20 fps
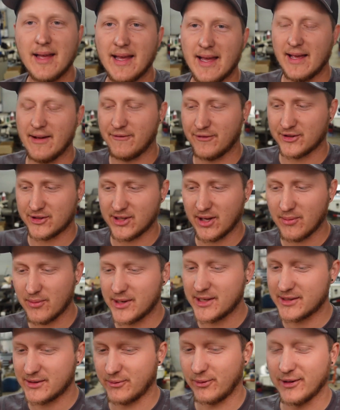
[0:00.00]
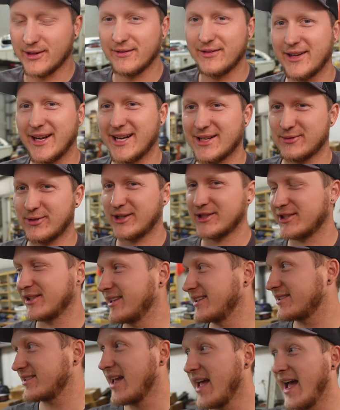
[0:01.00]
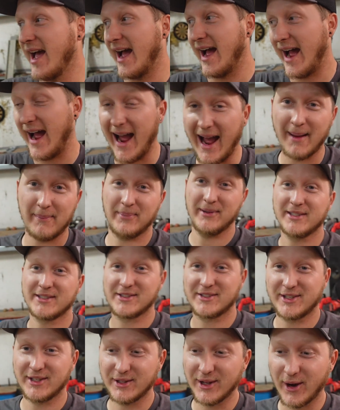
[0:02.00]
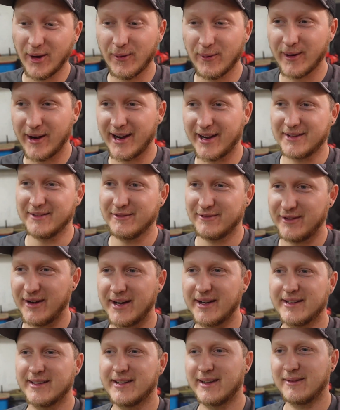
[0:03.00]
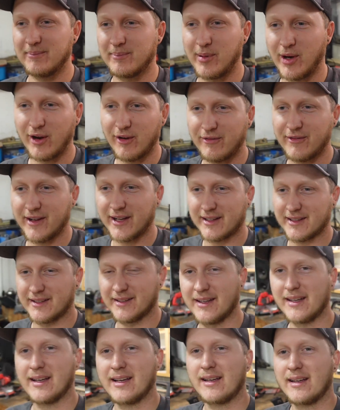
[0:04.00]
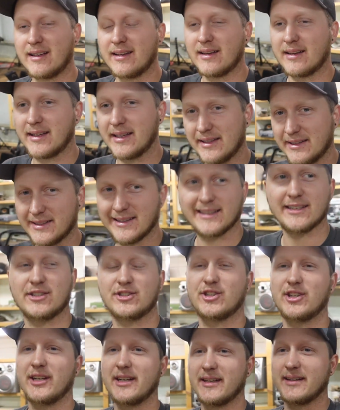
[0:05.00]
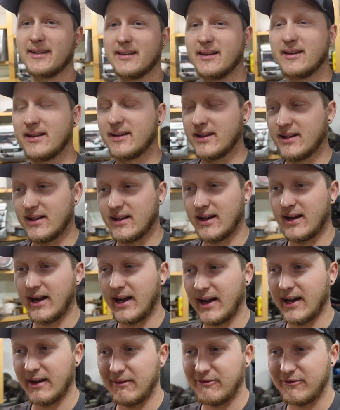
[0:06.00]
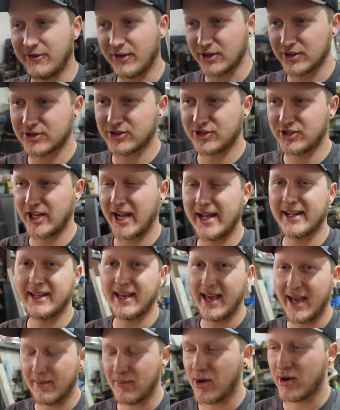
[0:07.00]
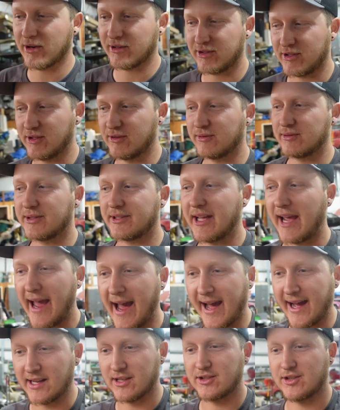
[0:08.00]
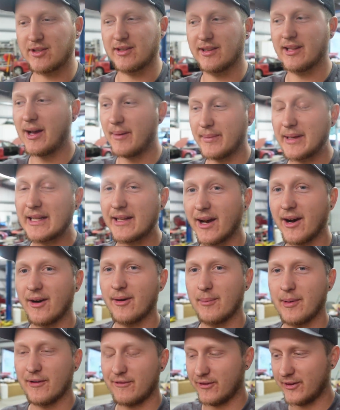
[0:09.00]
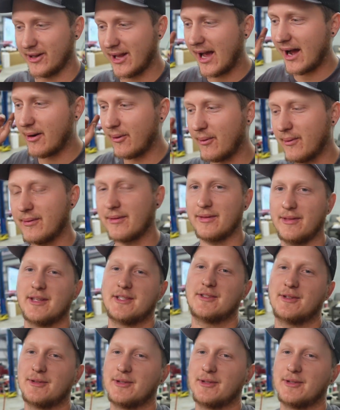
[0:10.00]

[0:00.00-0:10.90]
if for some reason one of you guys watching this happens to know where I can find a perfect condition first gen MR2 dash, let me know. But for now, this will